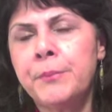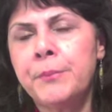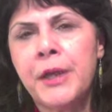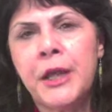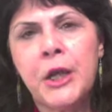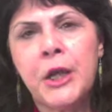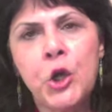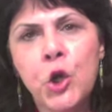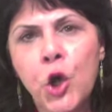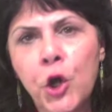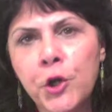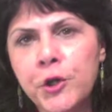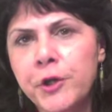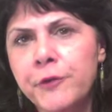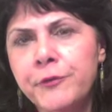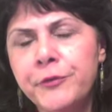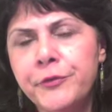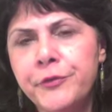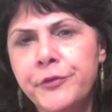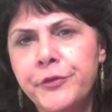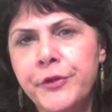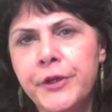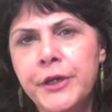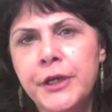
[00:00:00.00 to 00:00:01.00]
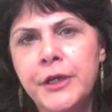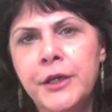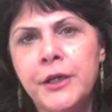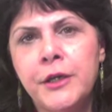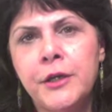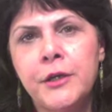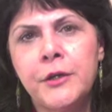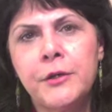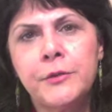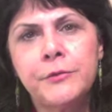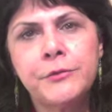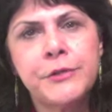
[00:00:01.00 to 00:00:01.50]
a lot of
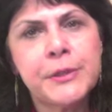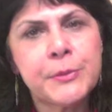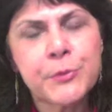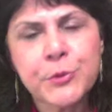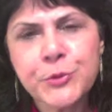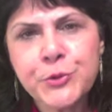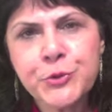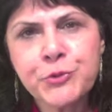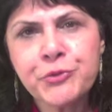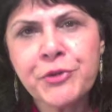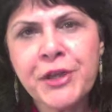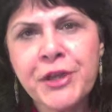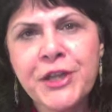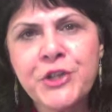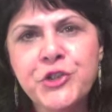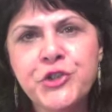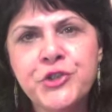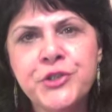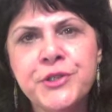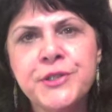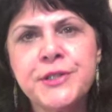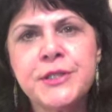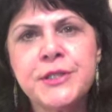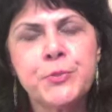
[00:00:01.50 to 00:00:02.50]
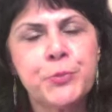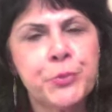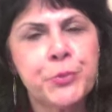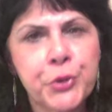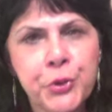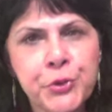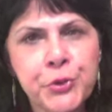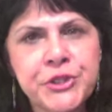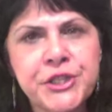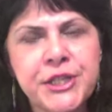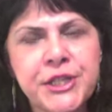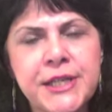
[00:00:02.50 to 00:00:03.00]
uh, demonstrations,
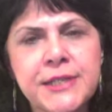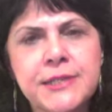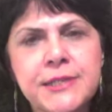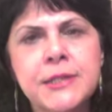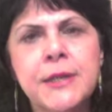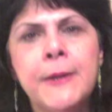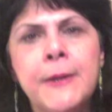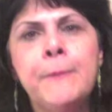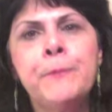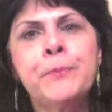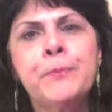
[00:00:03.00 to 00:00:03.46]
protests